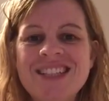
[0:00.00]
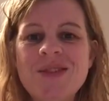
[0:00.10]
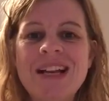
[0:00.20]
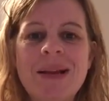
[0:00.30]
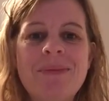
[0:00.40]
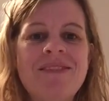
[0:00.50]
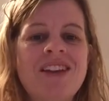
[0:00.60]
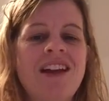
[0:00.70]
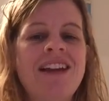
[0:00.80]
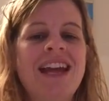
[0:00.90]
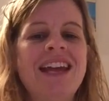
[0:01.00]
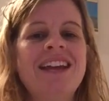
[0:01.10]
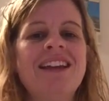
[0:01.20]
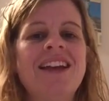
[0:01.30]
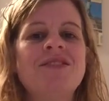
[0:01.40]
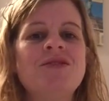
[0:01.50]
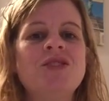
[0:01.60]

do a little bit of learning and